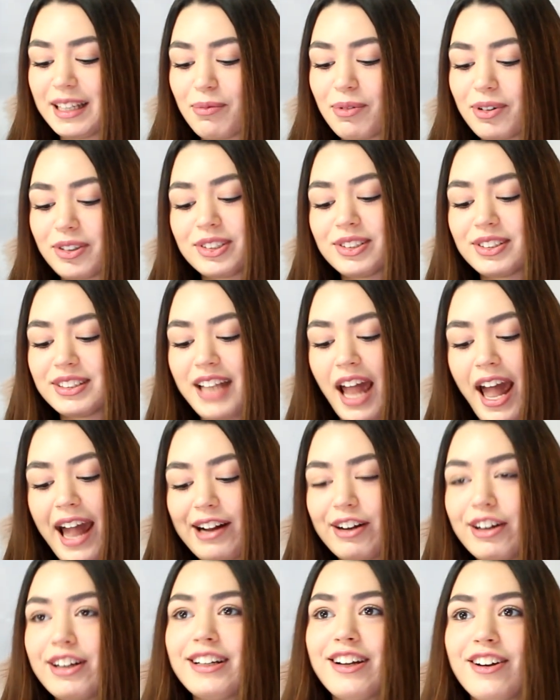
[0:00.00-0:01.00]
I'm also
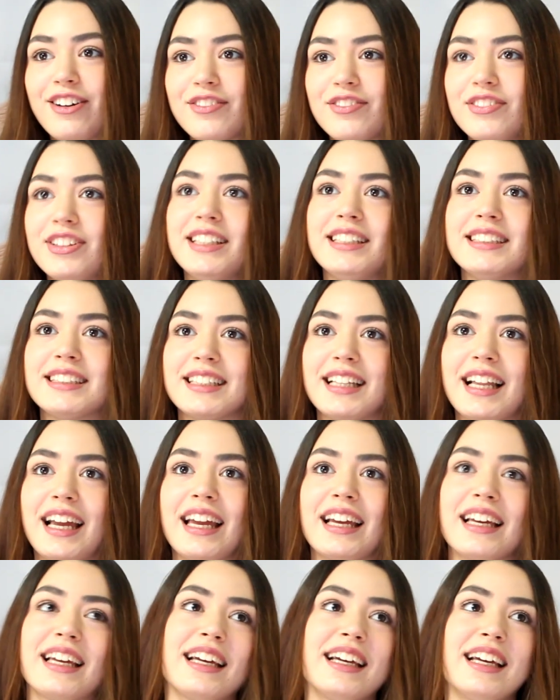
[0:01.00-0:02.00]
tired of these
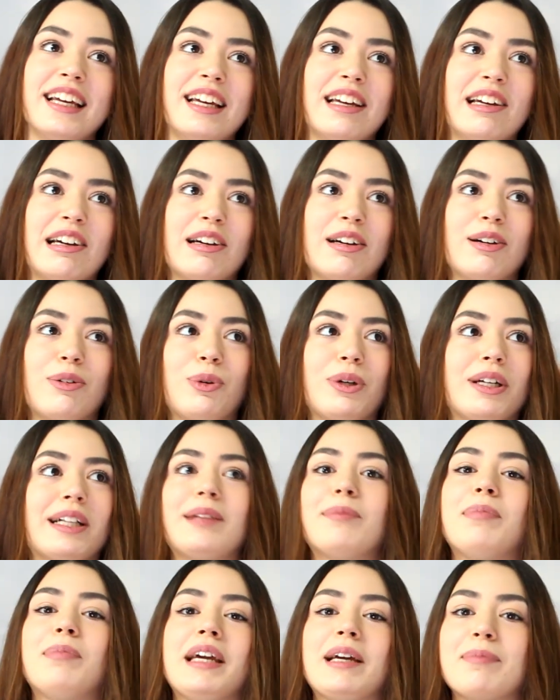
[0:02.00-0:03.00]
like
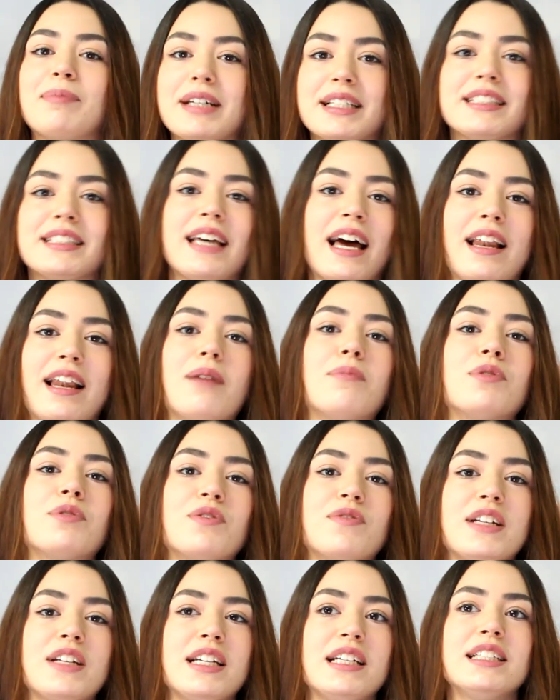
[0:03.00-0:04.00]
real big masala
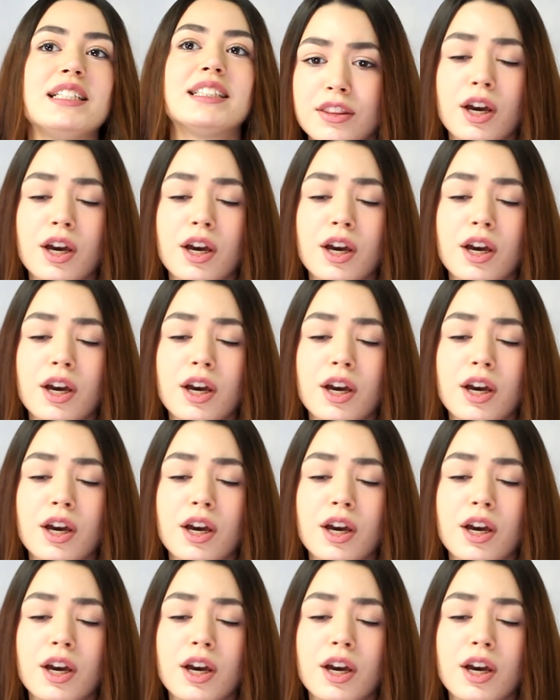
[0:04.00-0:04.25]
movies.